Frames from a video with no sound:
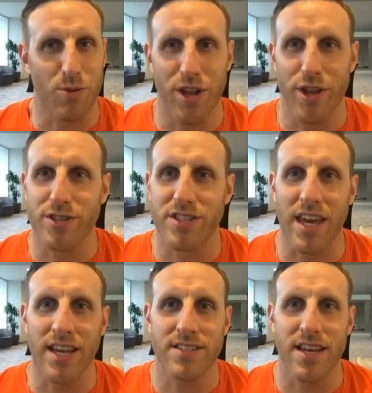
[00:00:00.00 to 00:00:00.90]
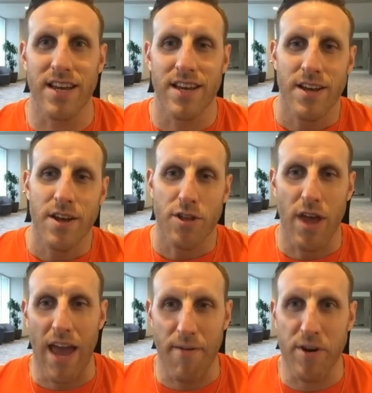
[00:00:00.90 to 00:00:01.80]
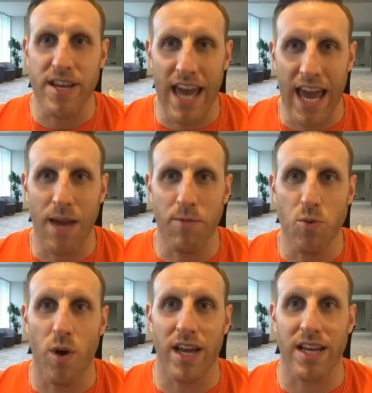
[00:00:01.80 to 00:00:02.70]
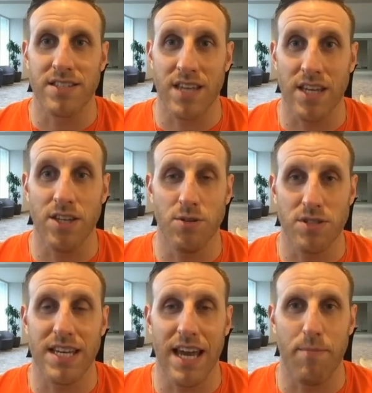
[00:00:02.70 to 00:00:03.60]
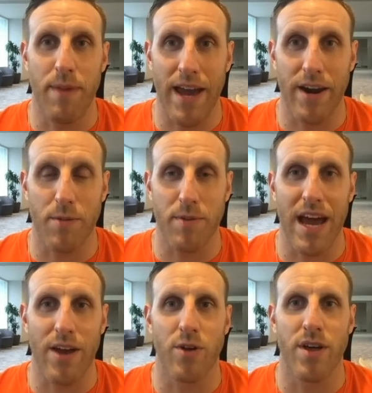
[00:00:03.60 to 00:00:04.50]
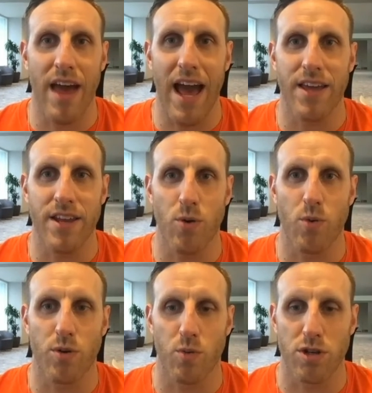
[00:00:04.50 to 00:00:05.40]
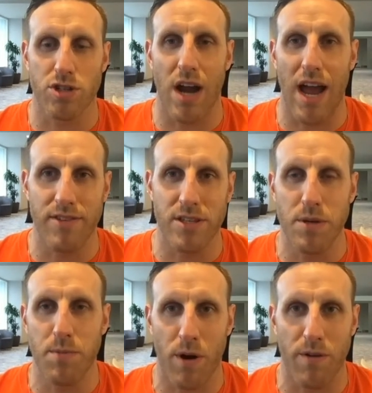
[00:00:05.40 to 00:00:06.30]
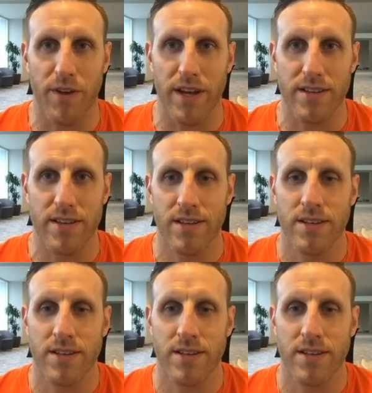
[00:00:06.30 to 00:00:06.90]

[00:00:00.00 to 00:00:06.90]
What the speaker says: one of those things that every game you want to continue to get better. But not only that, we're striving to be perfect.